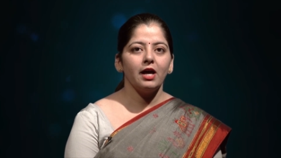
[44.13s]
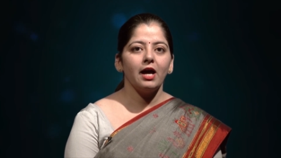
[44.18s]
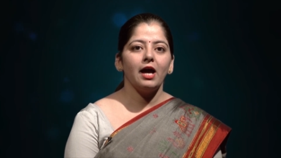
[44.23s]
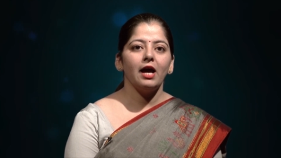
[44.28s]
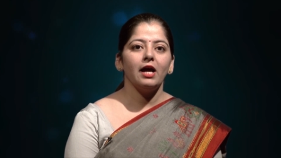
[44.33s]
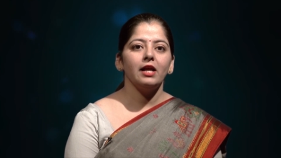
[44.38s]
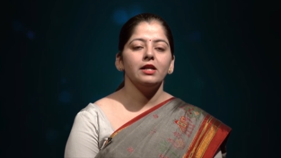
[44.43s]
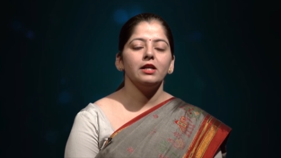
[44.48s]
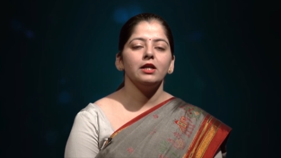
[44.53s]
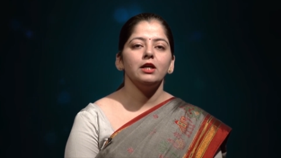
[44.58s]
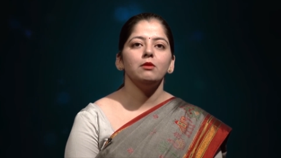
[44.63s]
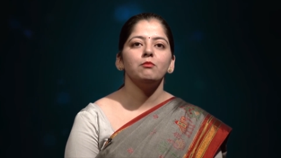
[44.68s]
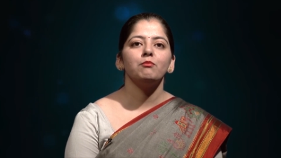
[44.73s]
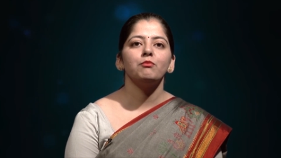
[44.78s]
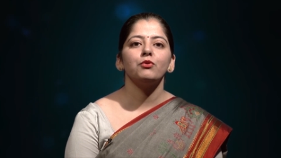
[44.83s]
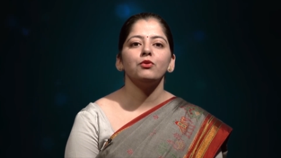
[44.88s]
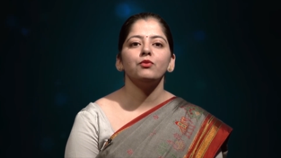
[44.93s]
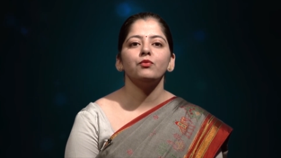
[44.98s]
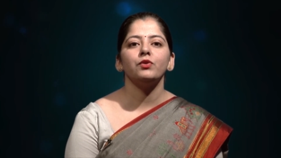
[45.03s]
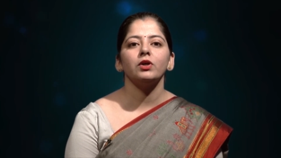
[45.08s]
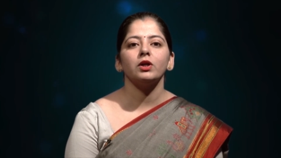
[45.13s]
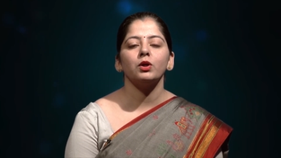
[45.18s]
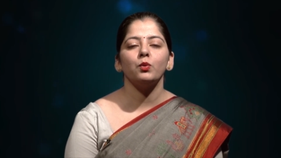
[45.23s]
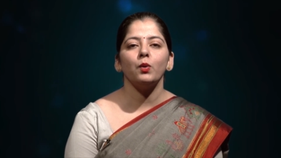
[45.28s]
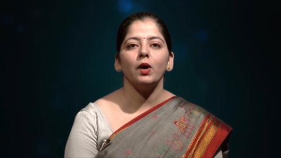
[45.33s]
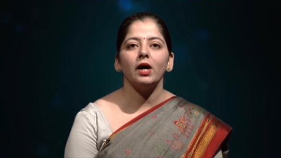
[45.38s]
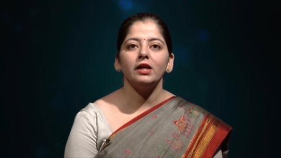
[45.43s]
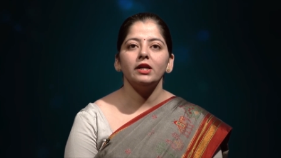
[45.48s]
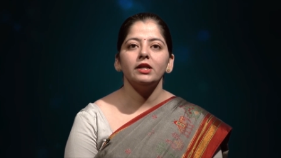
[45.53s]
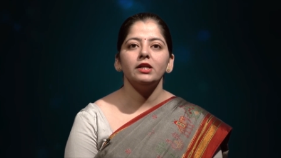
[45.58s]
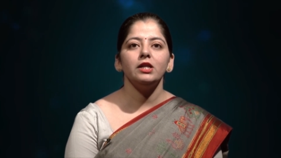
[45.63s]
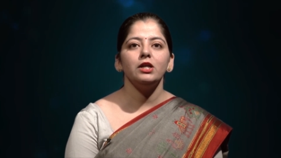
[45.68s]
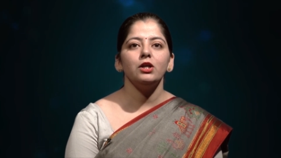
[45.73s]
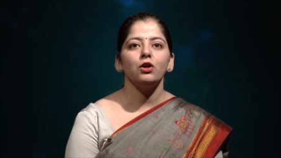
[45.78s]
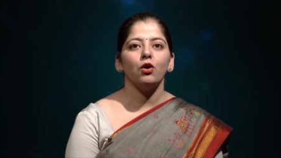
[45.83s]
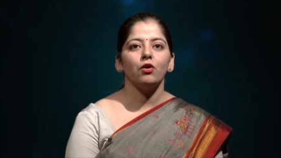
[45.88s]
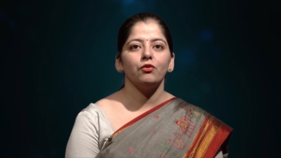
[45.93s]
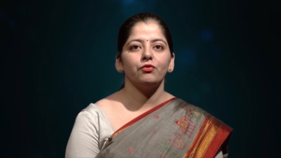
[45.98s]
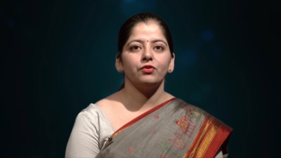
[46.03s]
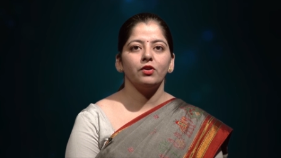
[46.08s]
and improve the quality
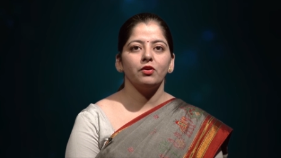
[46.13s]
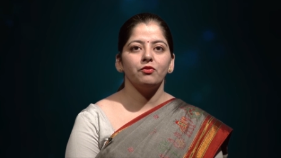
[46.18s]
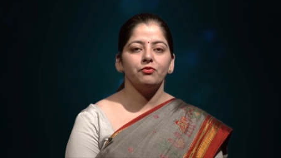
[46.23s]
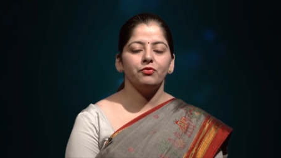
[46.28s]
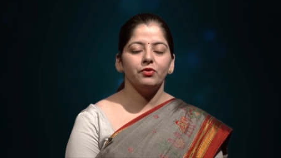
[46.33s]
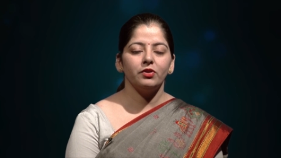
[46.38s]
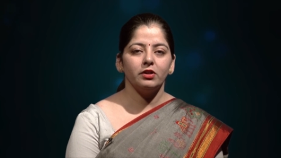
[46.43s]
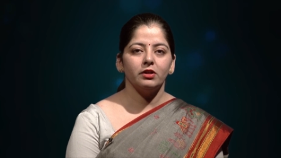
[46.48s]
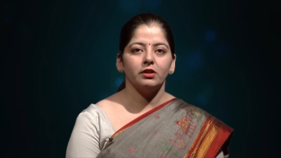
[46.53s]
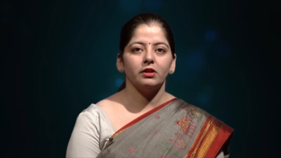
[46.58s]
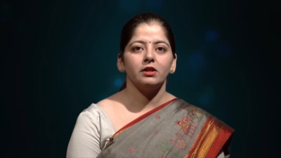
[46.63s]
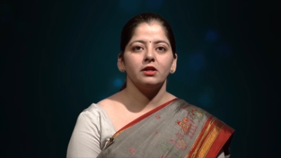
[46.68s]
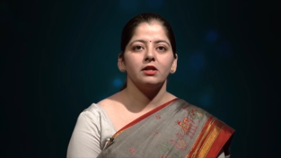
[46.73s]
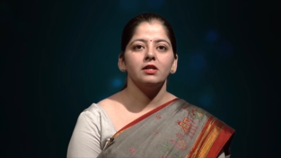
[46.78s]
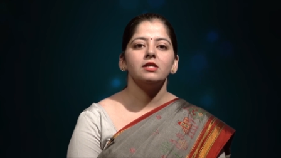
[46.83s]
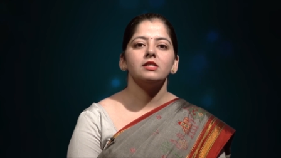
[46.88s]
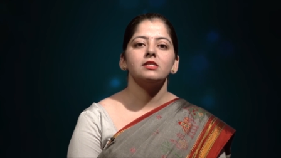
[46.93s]
of the work